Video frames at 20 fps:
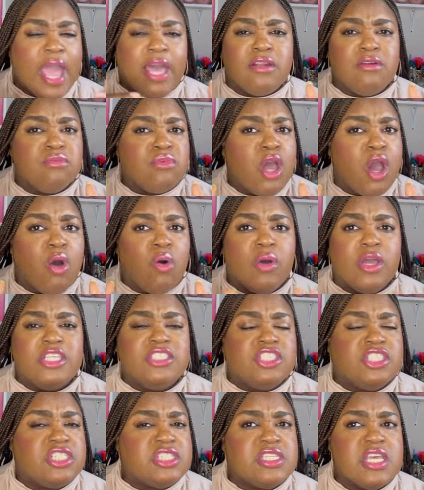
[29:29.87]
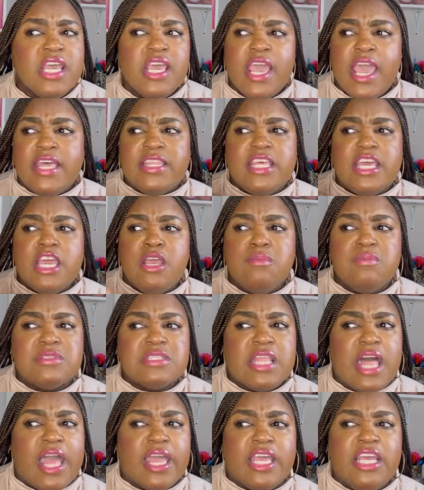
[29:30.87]
I don't know. It just, and then he was
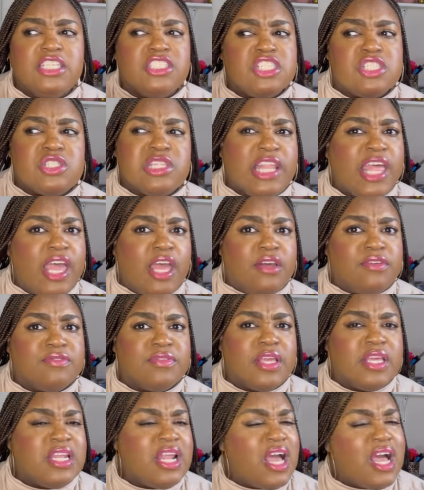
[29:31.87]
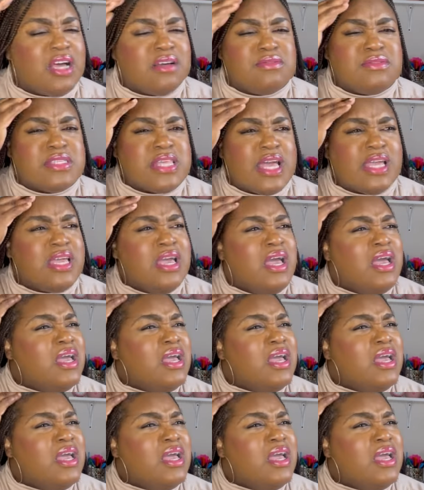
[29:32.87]
like, he just left. And I was like,